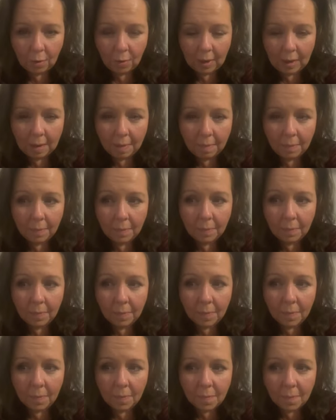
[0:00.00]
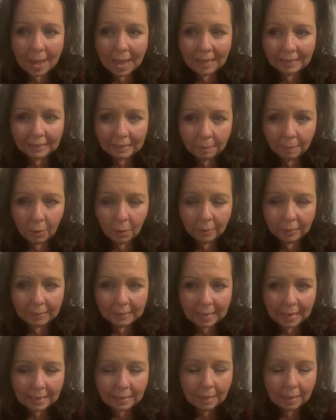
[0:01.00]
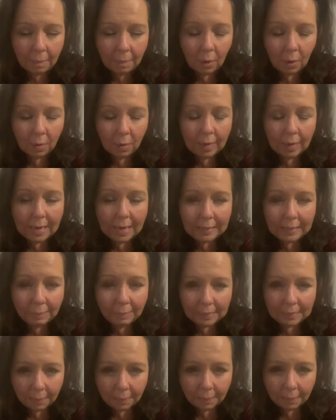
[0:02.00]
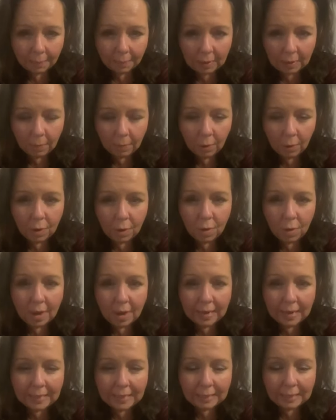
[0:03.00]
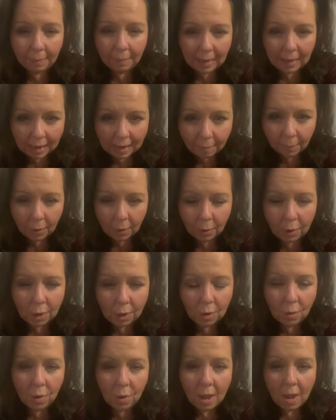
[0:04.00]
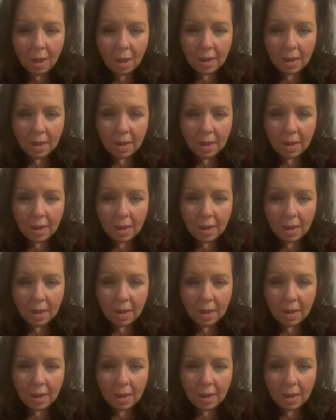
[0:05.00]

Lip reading: Him pass him belong Satan, belong kiss him something belong you, now kiss him life belong you,